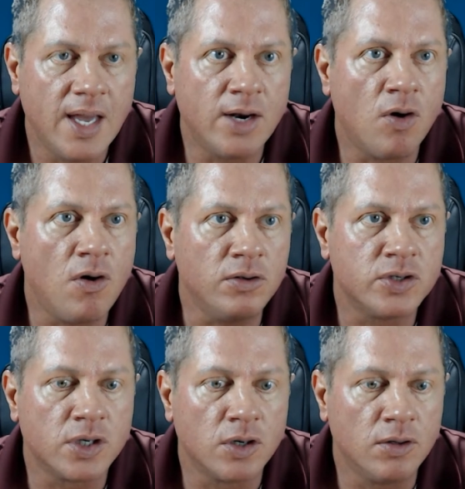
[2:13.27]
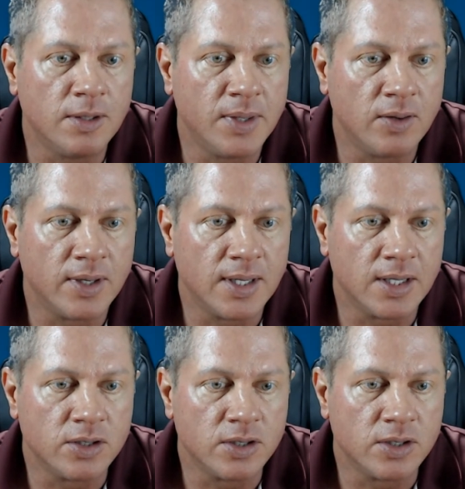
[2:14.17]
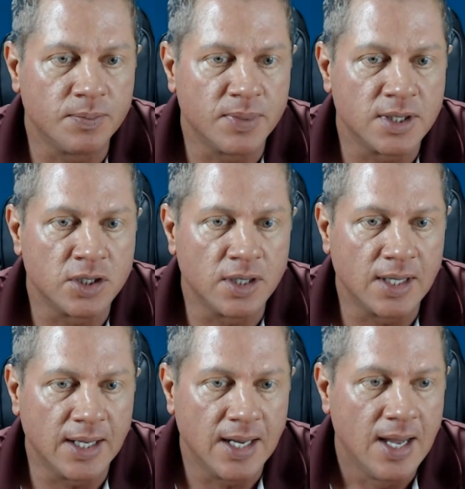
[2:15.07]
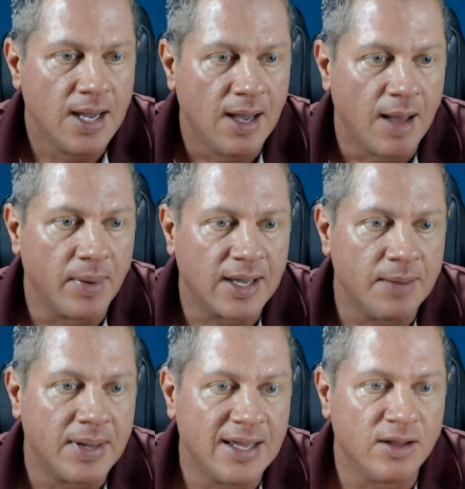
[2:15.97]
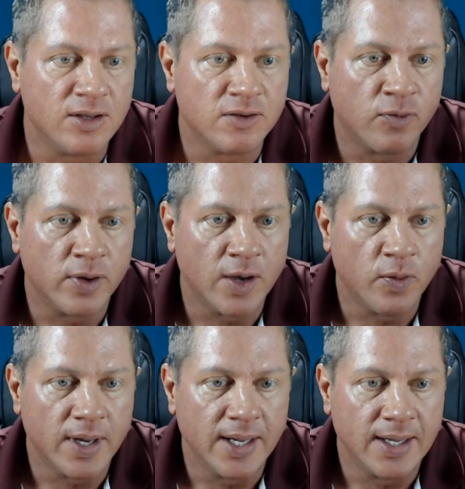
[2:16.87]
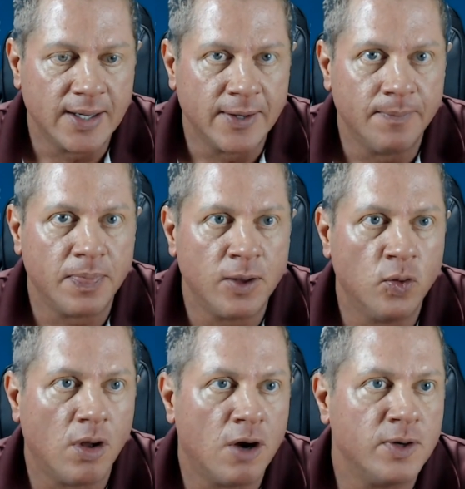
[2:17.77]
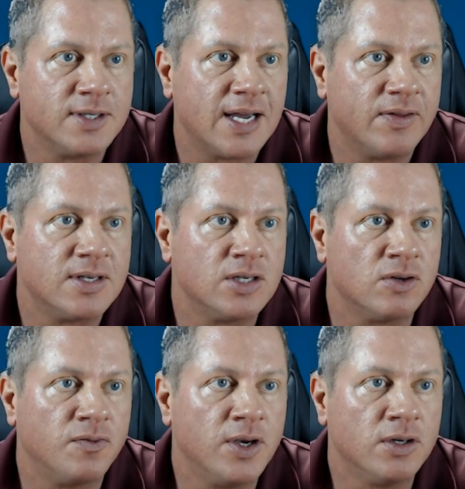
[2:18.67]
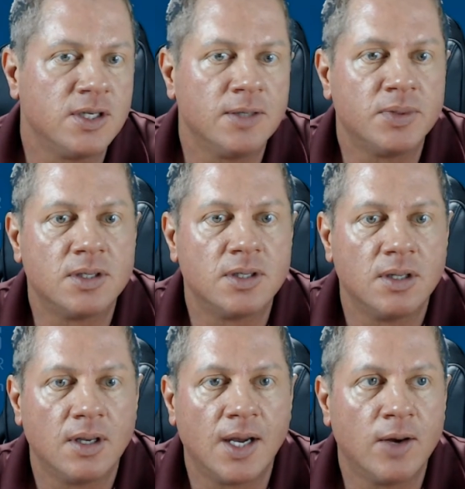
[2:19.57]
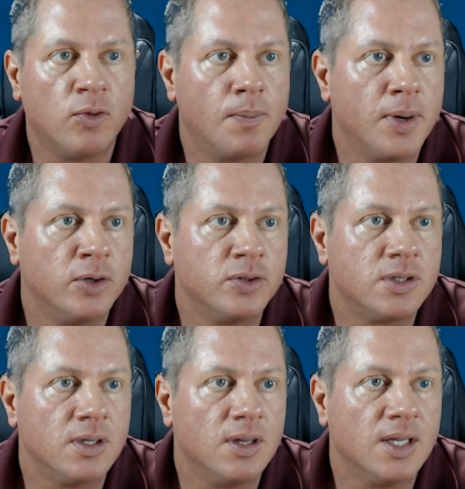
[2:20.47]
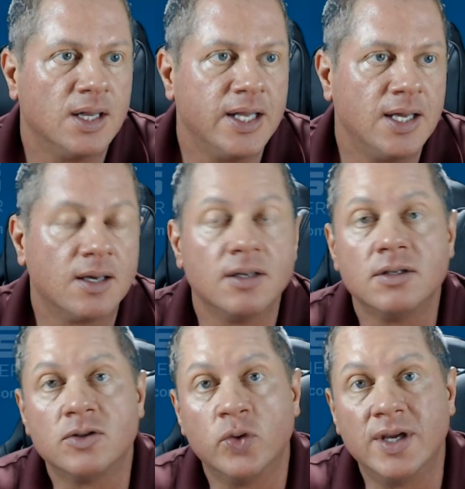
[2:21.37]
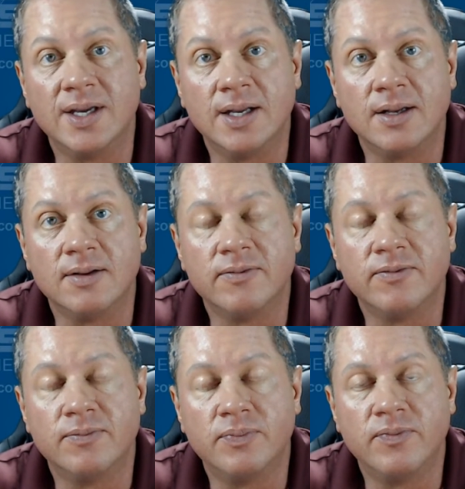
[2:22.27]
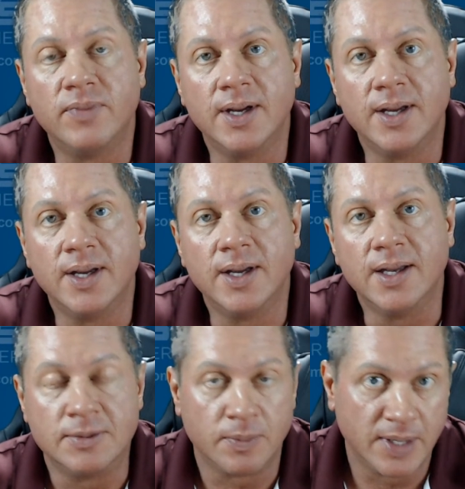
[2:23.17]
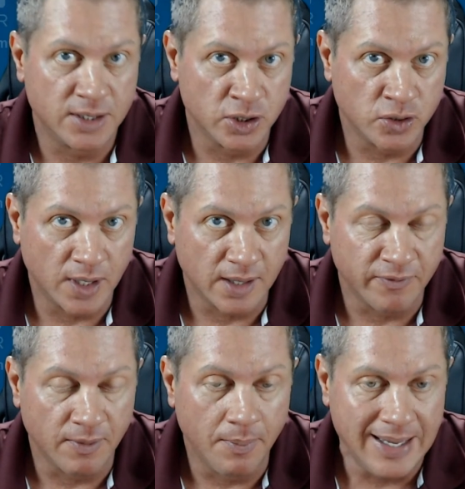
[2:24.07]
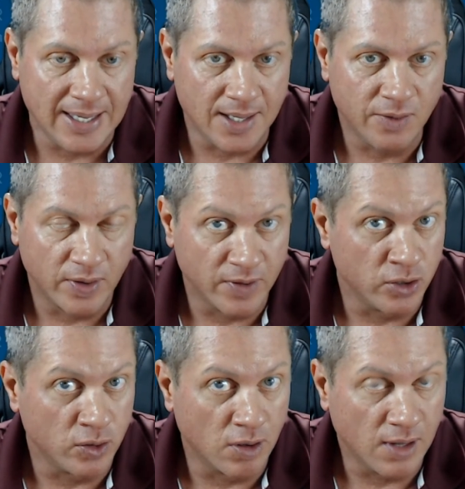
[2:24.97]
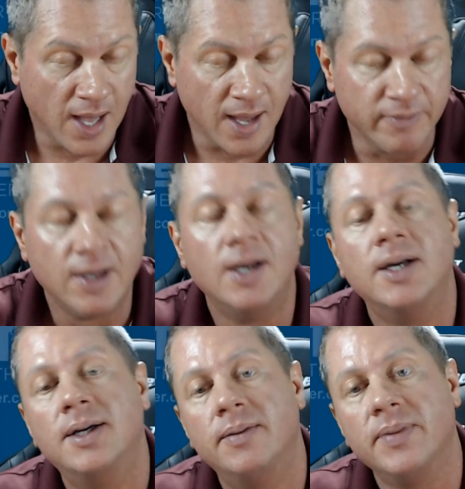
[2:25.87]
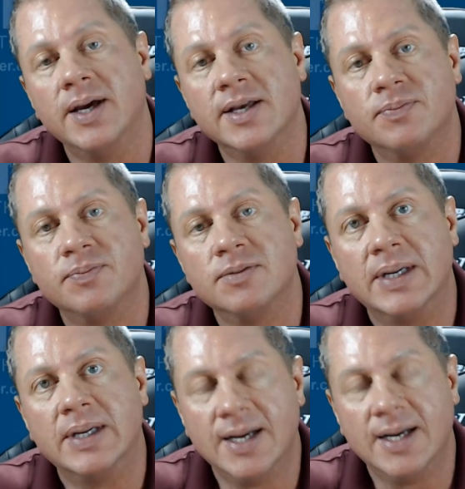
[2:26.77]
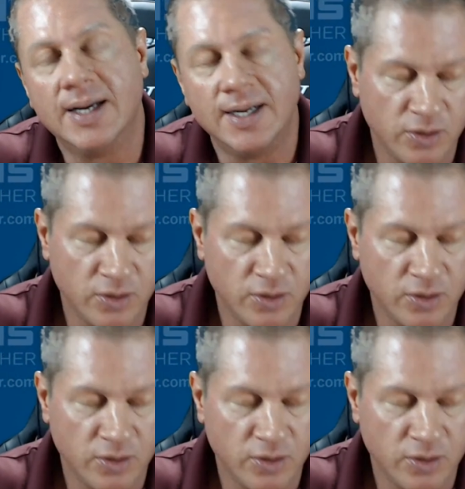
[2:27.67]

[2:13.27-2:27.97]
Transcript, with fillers: And also, let me go ahead and get into this position again. I'm going to keep hitting this for that way um, you will always have this at your fingertips. I will post the link to where you can get a, a, a Facebook message directly from me whenever I do go live. Now that's because